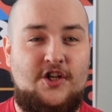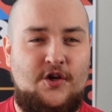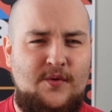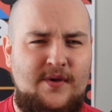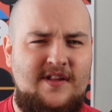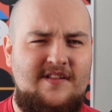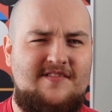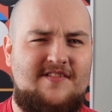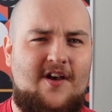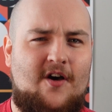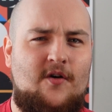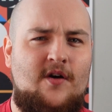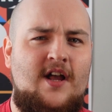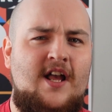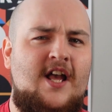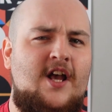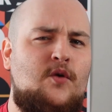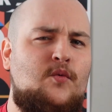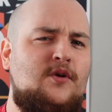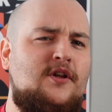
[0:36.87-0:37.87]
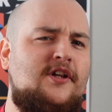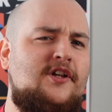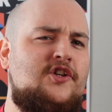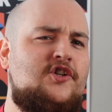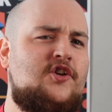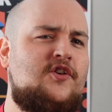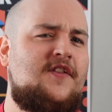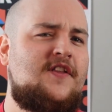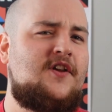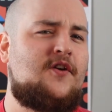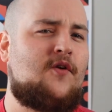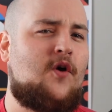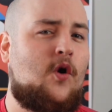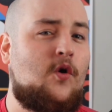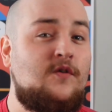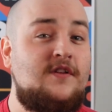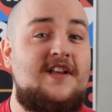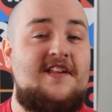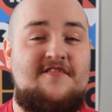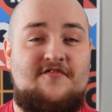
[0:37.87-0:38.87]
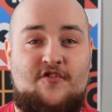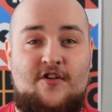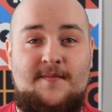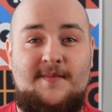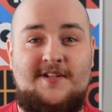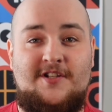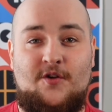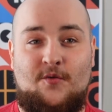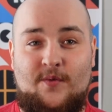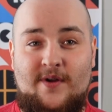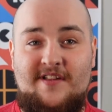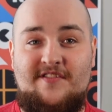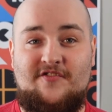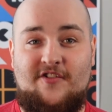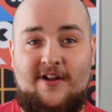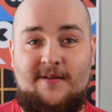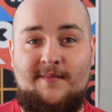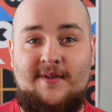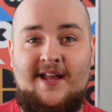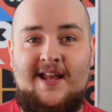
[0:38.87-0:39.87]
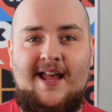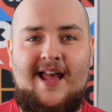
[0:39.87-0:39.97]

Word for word: Doing so will ensure that you're only streaming to Restream